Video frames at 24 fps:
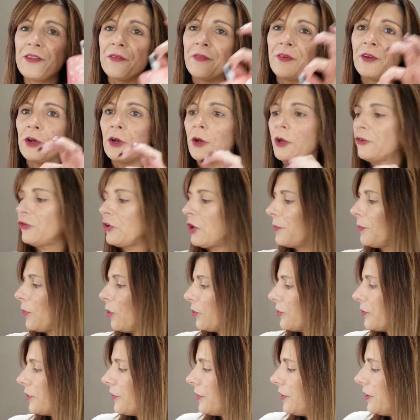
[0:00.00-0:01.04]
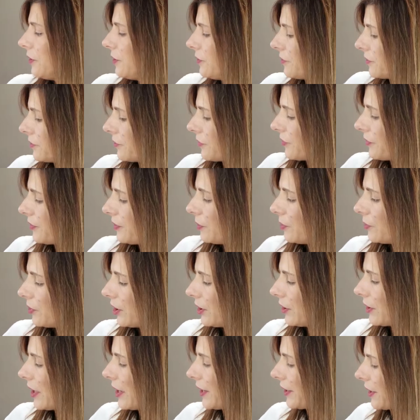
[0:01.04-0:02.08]
I figured I'd try both of these and see what
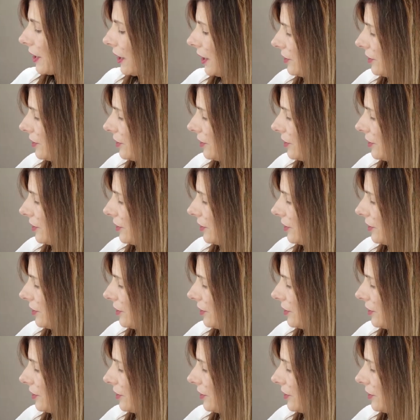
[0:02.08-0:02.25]
I like.